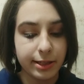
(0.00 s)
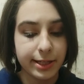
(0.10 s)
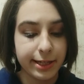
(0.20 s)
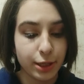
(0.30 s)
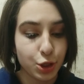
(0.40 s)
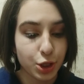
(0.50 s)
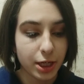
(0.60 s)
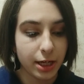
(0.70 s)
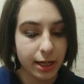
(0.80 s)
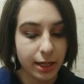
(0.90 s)
such
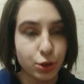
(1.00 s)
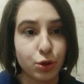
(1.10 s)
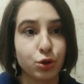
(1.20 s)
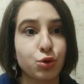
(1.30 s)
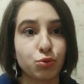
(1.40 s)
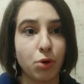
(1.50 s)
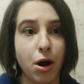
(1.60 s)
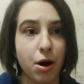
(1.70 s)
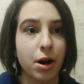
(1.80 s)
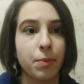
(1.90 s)
a
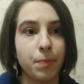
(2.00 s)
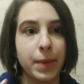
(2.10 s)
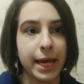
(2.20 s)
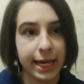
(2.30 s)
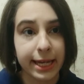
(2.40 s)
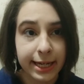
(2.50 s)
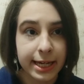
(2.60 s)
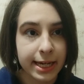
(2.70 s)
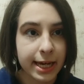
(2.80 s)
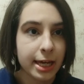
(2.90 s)
strong pink,
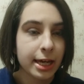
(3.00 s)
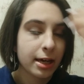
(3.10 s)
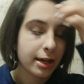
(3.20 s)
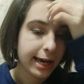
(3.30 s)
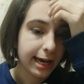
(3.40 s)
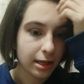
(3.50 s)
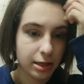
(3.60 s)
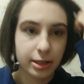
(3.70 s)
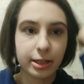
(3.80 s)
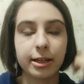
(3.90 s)

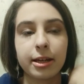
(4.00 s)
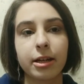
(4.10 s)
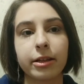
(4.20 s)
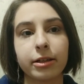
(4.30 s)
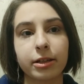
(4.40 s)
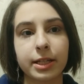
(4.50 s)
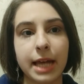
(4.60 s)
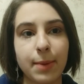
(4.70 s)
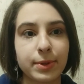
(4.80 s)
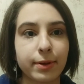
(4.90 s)
and it looks
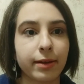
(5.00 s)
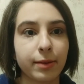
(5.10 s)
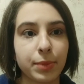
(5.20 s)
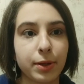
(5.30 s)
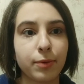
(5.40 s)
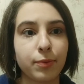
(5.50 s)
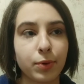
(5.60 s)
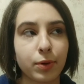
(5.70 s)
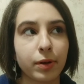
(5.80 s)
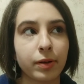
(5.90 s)
absolutely
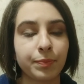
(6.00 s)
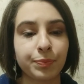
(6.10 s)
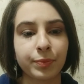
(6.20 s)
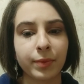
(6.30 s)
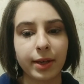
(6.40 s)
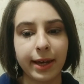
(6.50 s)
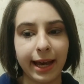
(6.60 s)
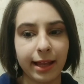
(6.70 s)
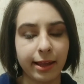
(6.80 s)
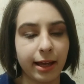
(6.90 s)
beautiful.
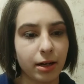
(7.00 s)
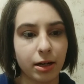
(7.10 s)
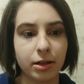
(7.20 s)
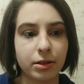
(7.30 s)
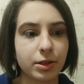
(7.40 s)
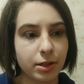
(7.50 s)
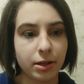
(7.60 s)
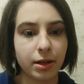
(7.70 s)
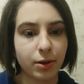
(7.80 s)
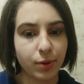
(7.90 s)
And then
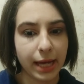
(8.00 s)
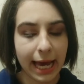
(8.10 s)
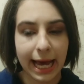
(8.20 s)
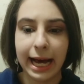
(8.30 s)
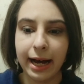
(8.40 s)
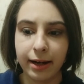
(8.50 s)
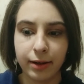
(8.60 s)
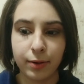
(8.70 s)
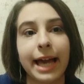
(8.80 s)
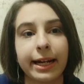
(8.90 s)
also we
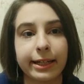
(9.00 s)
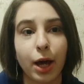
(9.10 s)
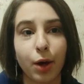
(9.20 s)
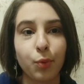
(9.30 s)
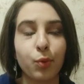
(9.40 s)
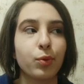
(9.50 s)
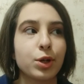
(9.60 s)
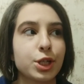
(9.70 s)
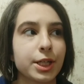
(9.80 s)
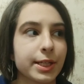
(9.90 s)
have the Go,
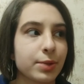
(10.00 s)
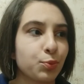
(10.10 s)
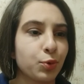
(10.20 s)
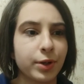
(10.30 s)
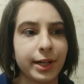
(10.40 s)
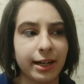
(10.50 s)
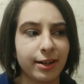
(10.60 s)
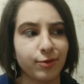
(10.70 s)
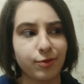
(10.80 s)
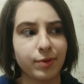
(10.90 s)
which is more
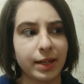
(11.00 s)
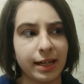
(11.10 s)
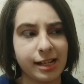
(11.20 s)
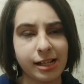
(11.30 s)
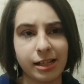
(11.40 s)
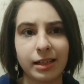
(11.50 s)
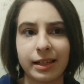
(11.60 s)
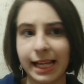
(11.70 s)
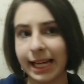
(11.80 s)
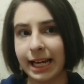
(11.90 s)
of
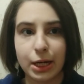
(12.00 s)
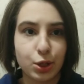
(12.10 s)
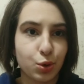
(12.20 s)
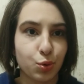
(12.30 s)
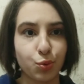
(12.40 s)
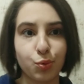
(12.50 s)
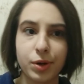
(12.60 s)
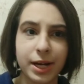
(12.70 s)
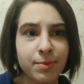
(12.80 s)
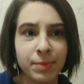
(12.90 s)
like a
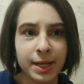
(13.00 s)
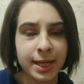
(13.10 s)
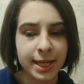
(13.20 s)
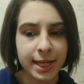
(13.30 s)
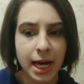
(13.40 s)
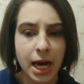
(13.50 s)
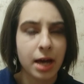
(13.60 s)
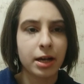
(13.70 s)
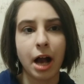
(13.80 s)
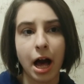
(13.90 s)
creamy
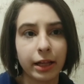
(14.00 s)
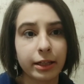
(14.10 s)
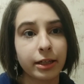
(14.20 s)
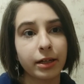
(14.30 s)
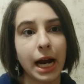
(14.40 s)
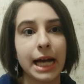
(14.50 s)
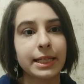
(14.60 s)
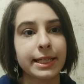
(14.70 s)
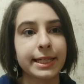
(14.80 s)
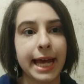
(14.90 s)
color,
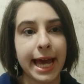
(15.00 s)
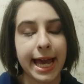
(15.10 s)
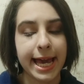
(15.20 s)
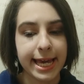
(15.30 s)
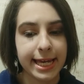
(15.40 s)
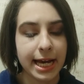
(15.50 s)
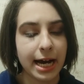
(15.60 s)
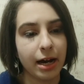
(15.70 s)
I'd say.